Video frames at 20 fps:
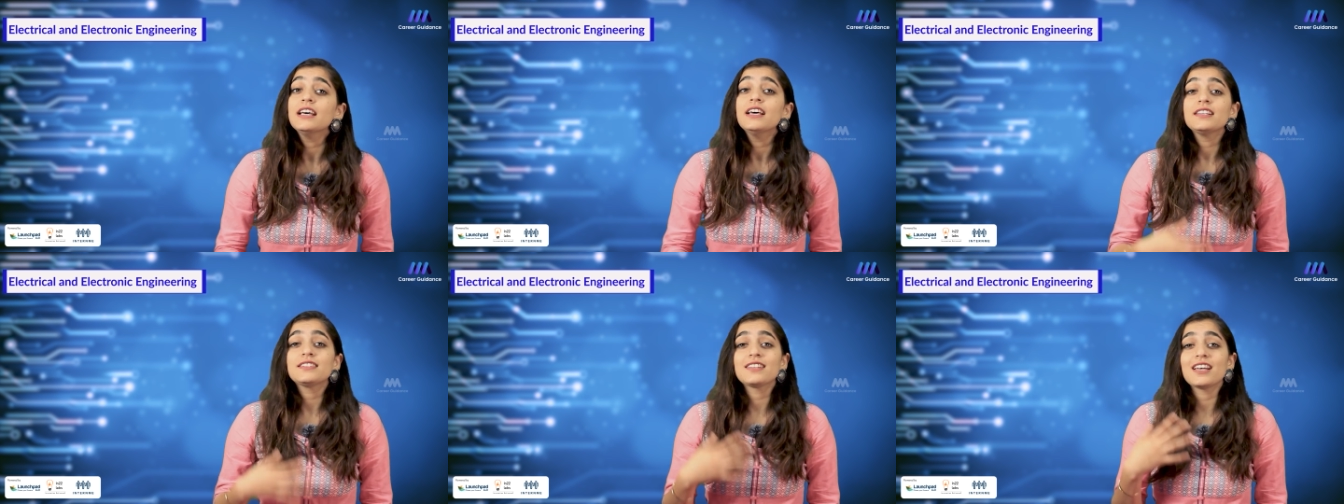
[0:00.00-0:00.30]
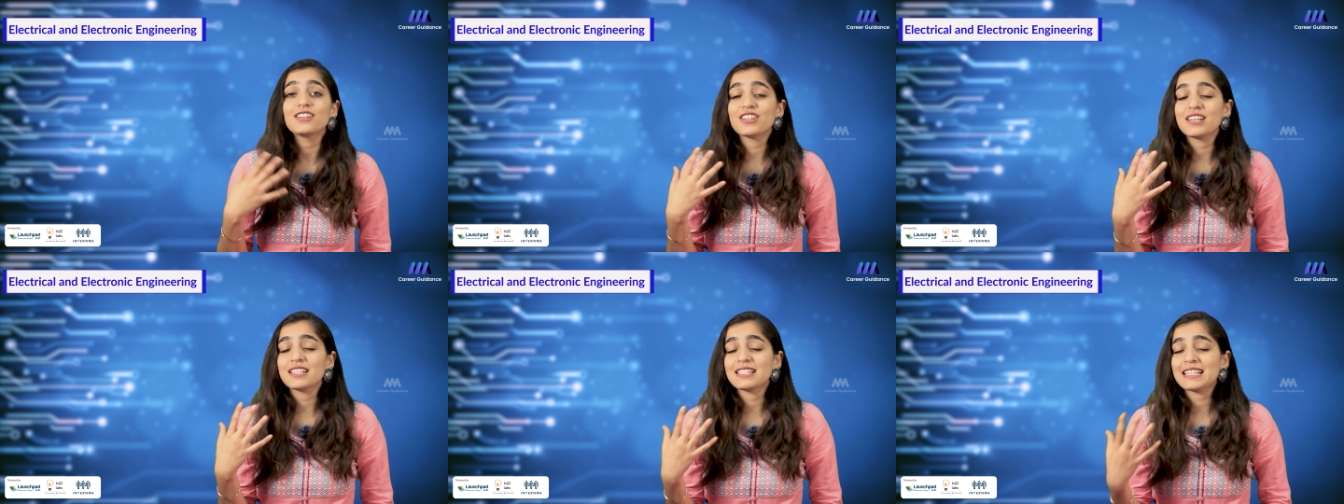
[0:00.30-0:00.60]

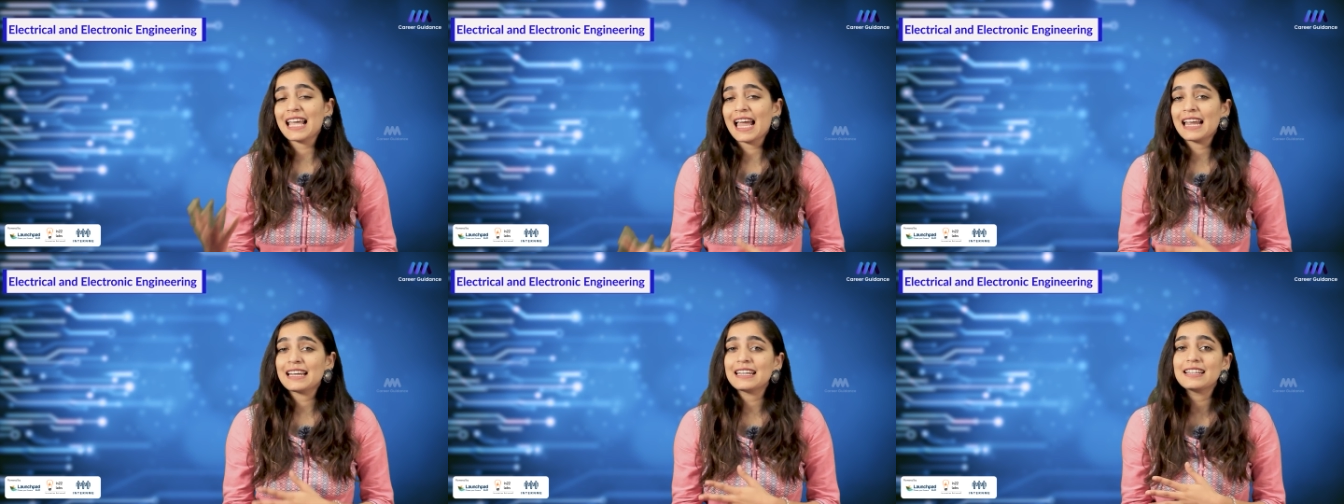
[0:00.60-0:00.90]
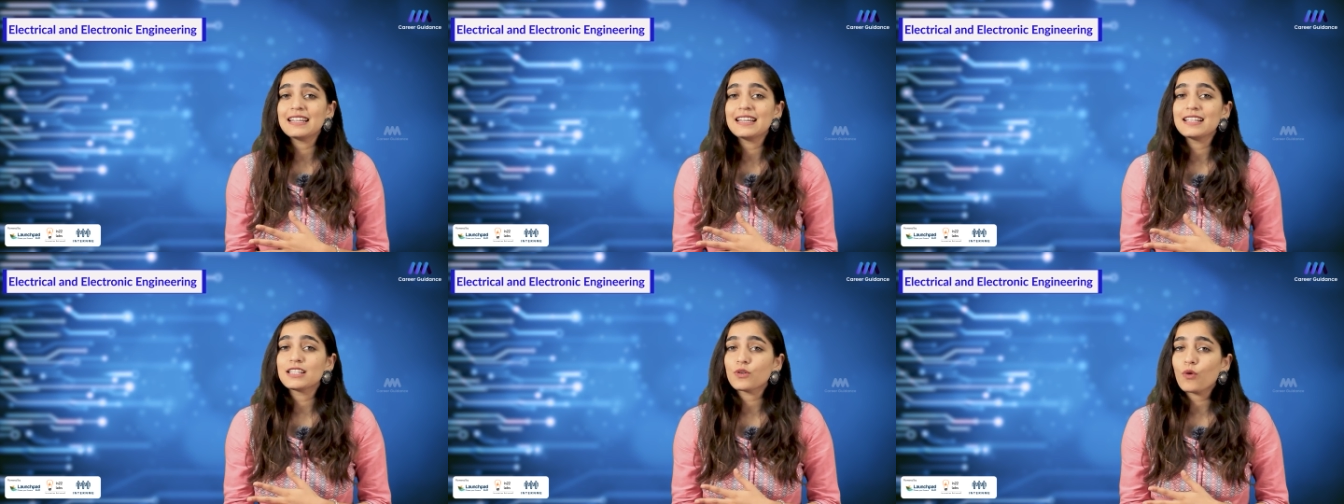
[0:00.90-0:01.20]
such as
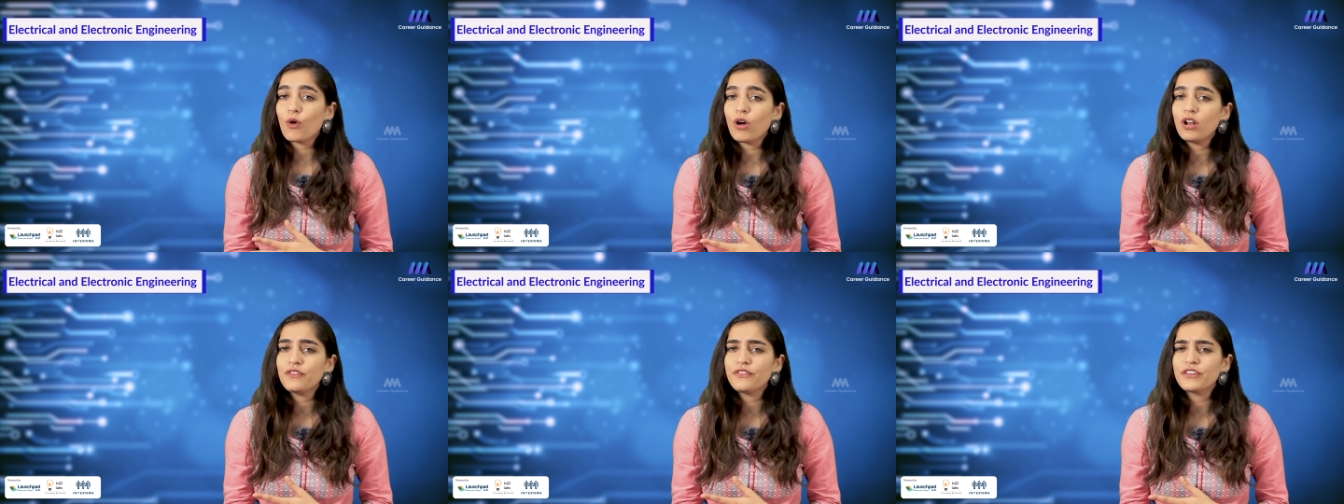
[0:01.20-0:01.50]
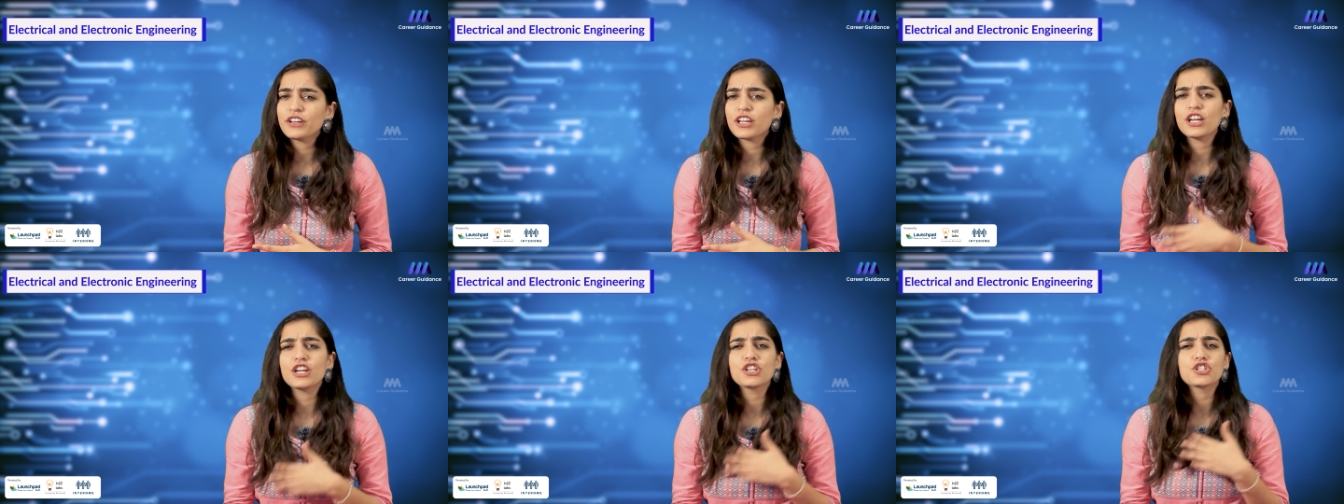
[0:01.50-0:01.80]
candidates'
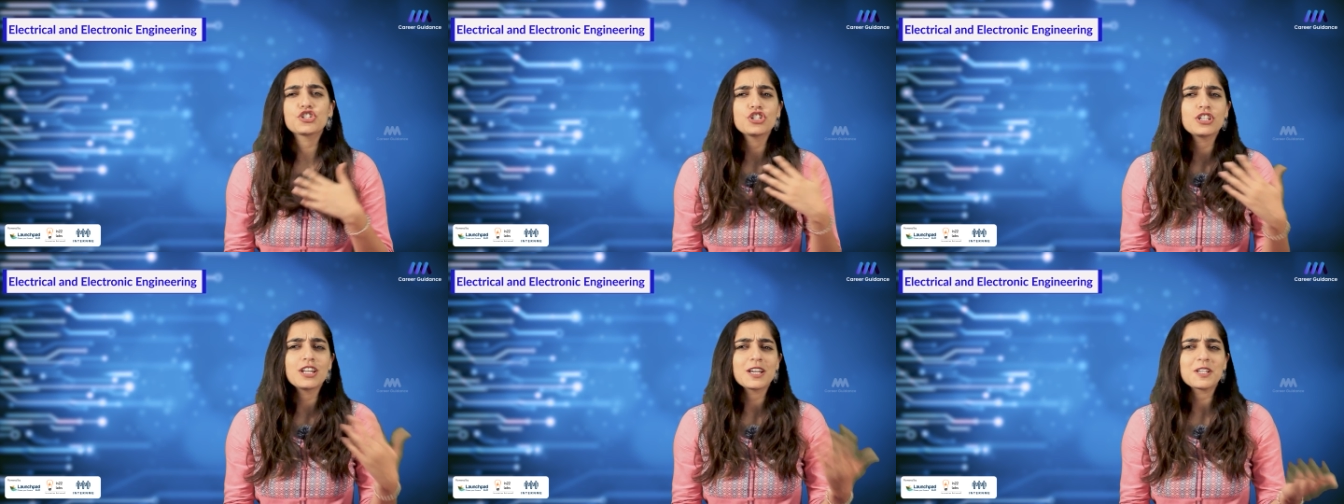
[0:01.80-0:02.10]
qualification,